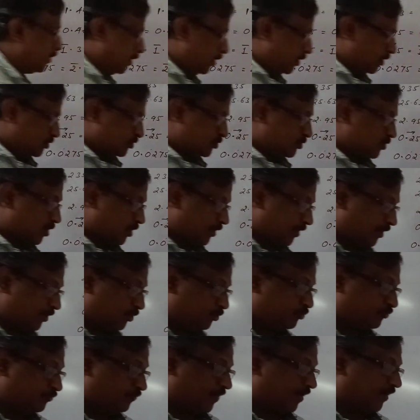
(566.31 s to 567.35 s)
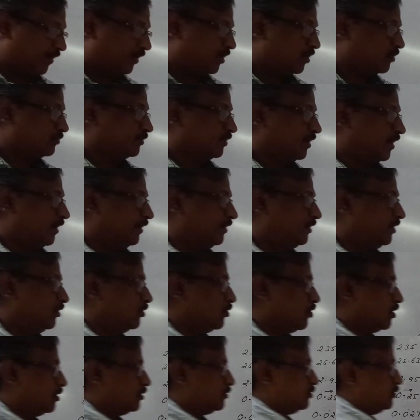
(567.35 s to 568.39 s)
So again, to find out the
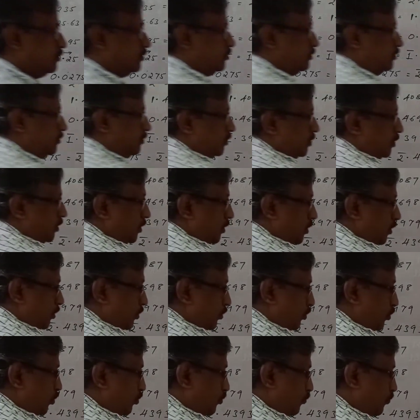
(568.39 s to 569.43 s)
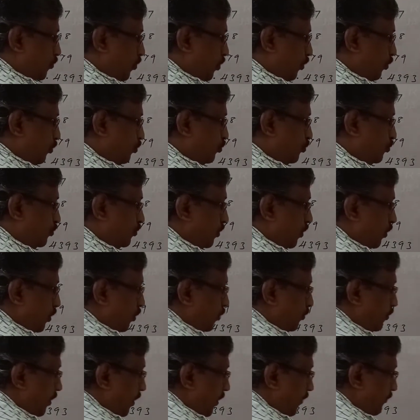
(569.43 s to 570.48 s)
anti-log, what do?
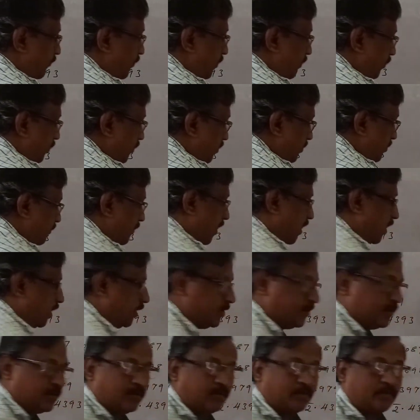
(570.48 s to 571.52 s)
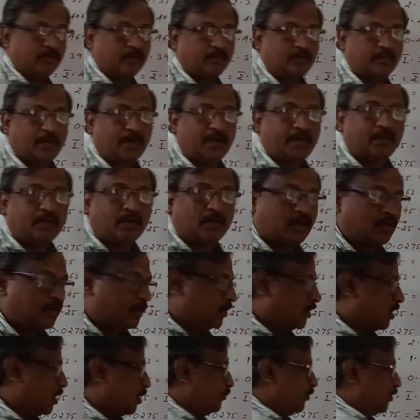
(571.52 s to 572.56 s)
You refer this part, right?
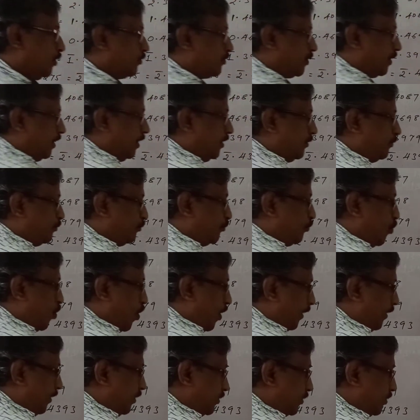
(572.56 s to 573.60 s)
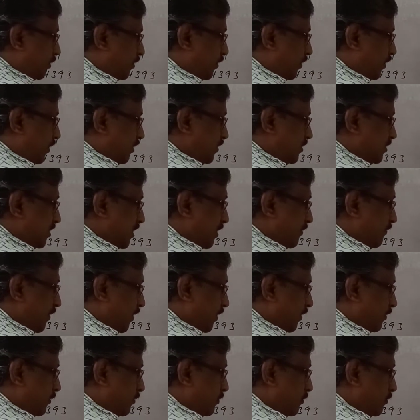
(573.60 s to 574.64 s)
How you have to read?
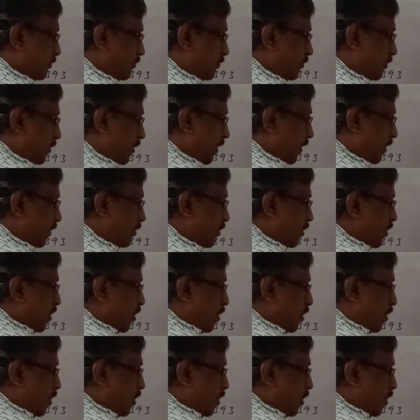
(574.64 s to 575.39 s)
0.37, right?